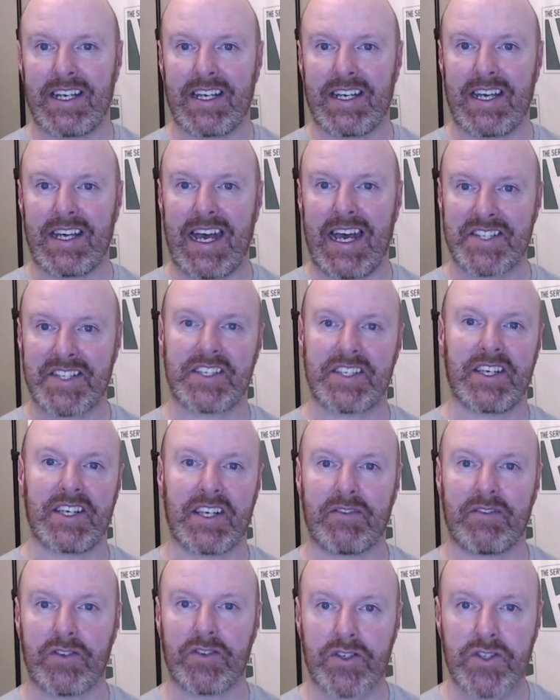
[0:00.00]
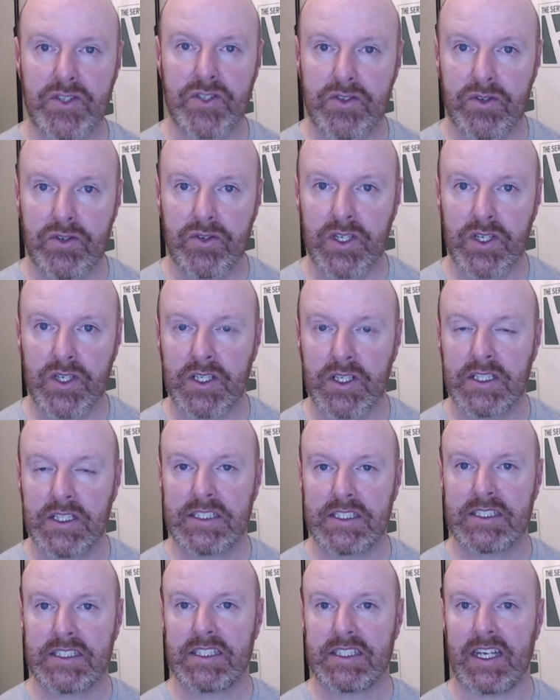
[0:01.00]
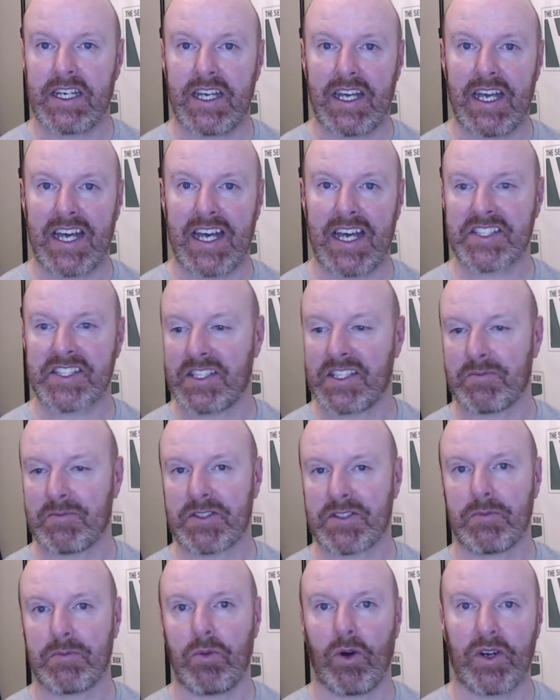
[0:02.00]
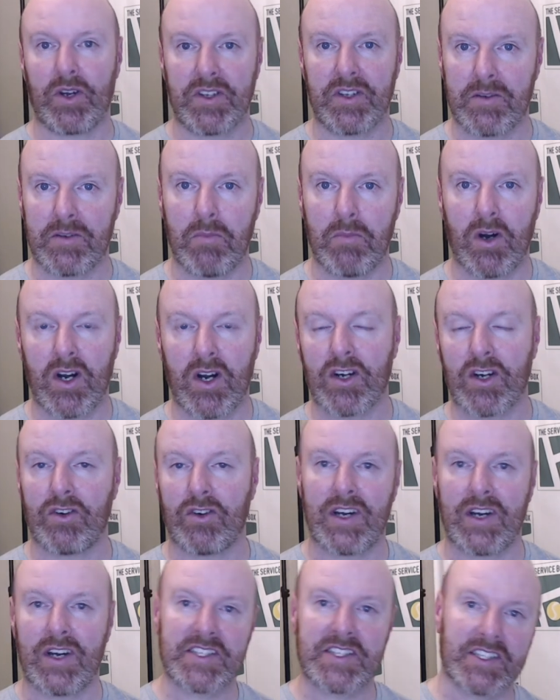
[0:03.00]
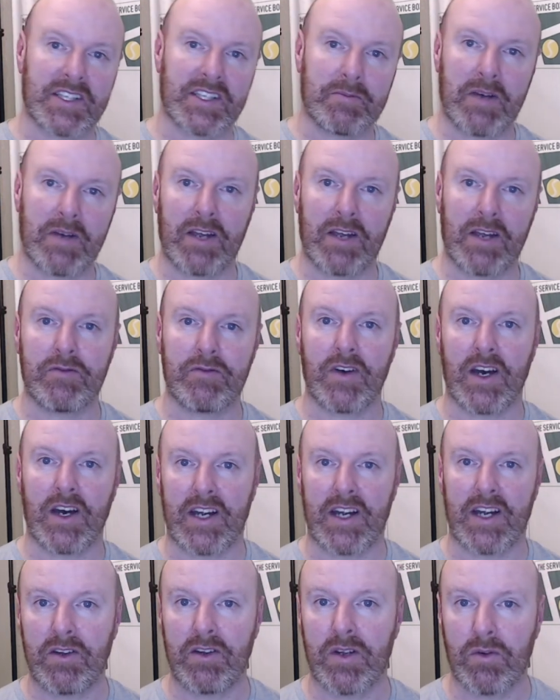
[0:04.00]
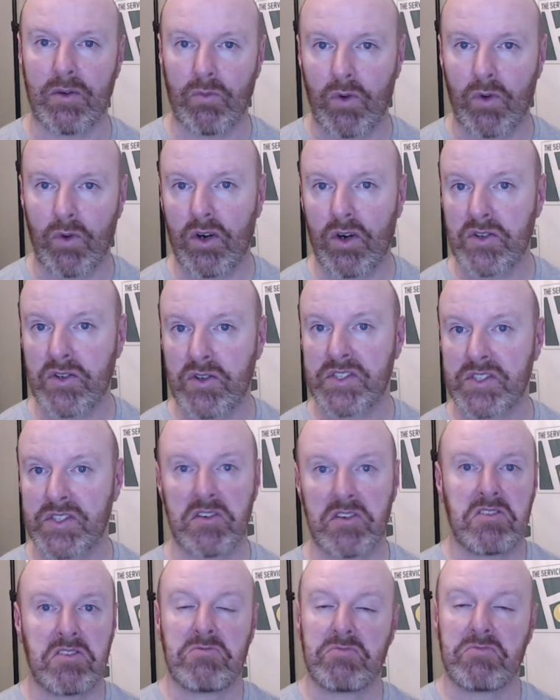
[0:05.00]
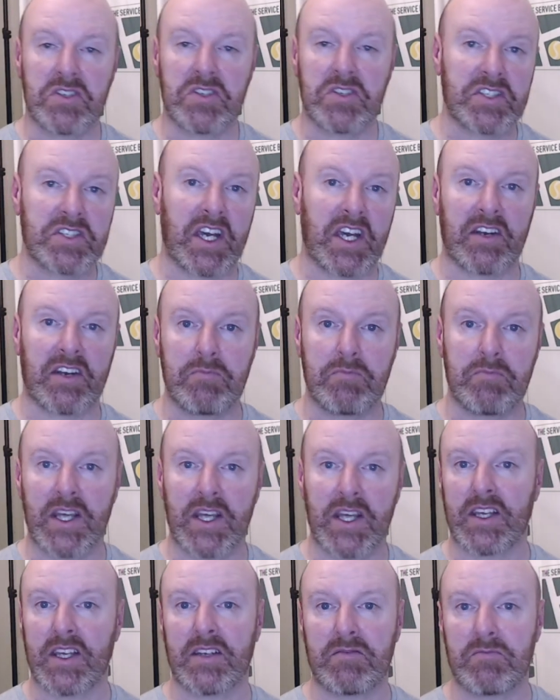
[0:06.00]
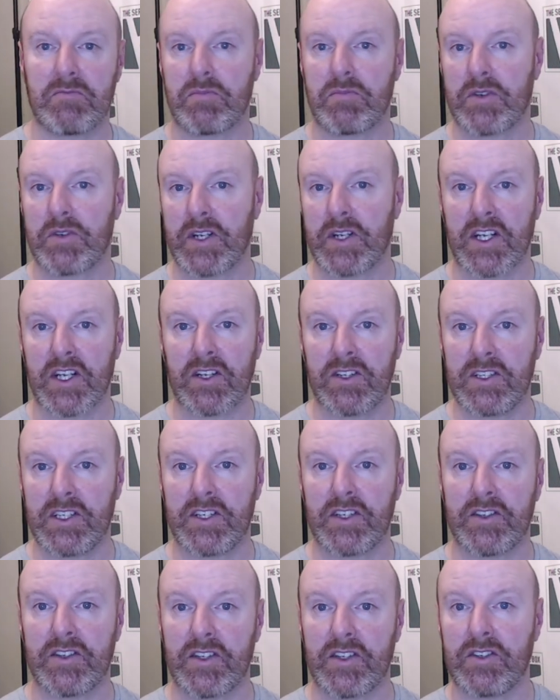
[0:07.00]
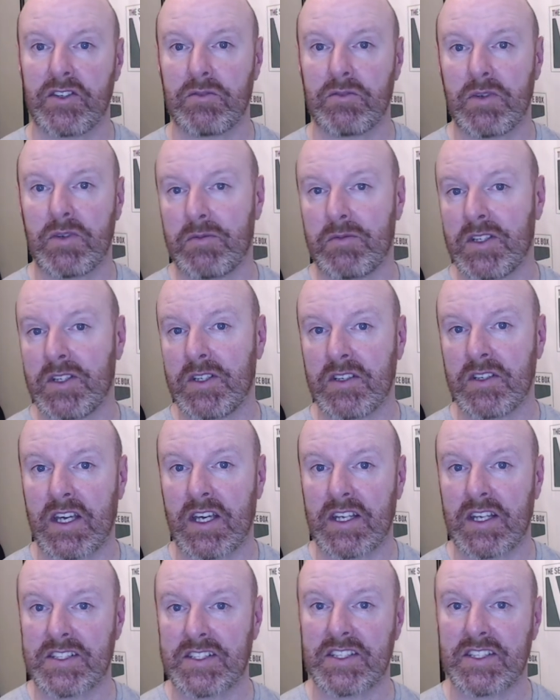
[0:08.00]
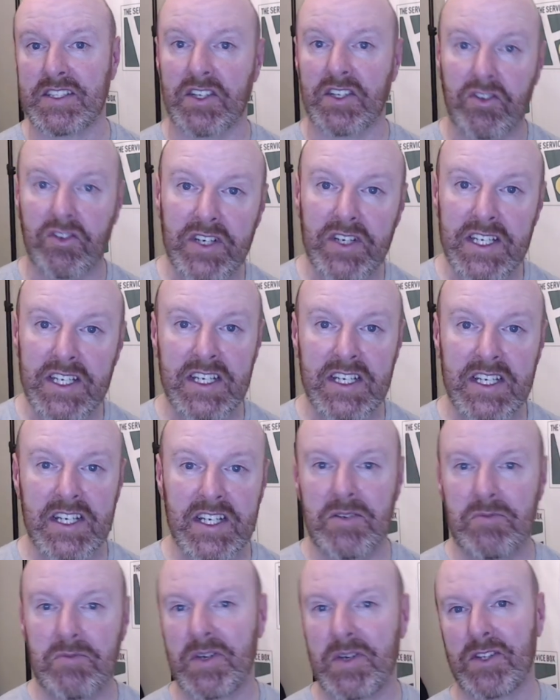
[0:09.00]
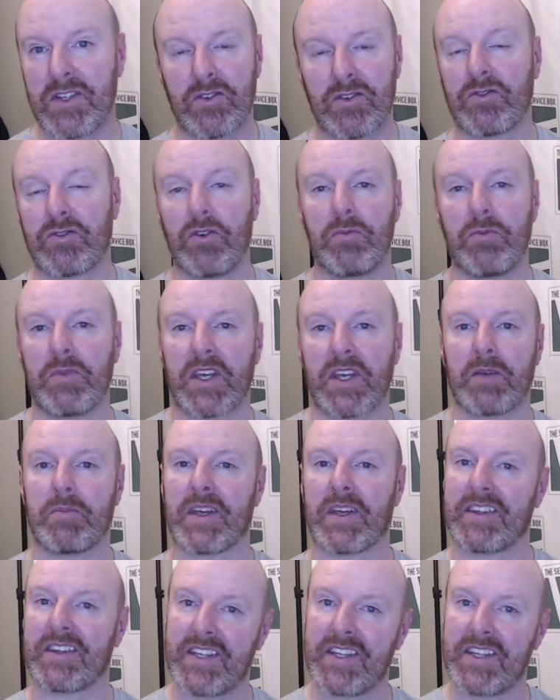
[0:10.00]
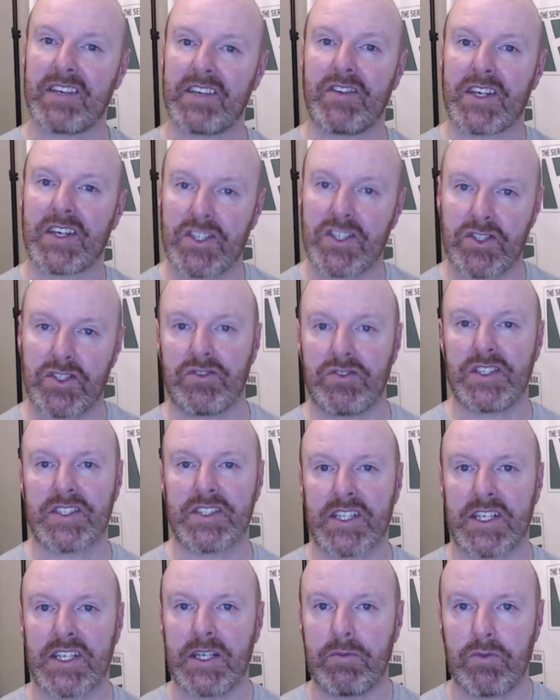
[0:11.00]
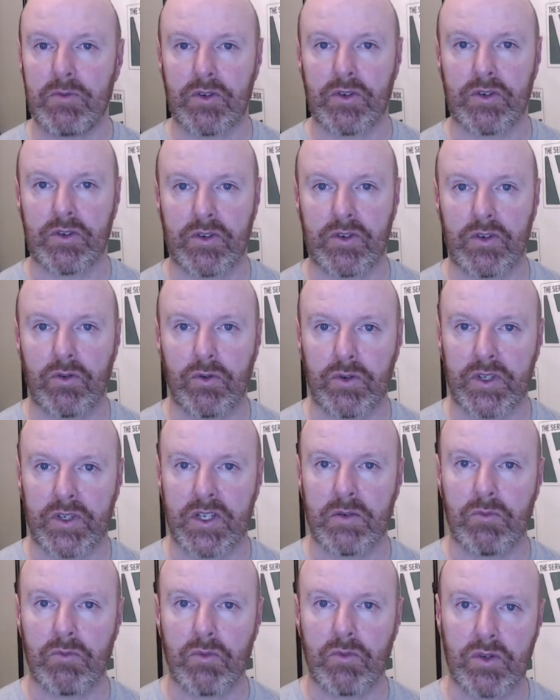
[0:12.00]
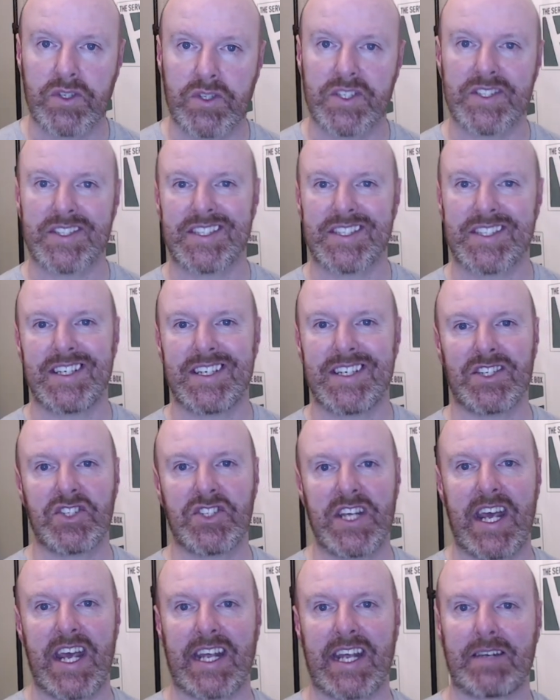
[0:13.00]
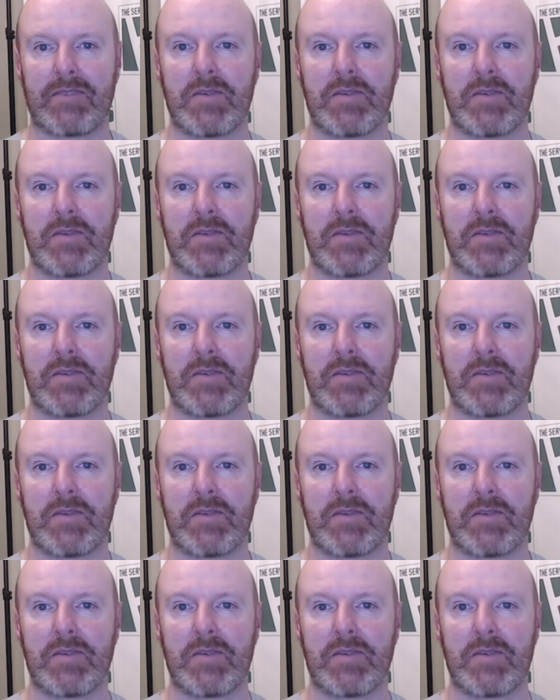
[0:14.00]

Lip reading: asking if they're sure, asking them to point to the mark, or asking them how far out it was. Just kind of make it pretty clear that you maybe didn't agree, but don't make a big thing of it, because you need to keep your own emotions in check.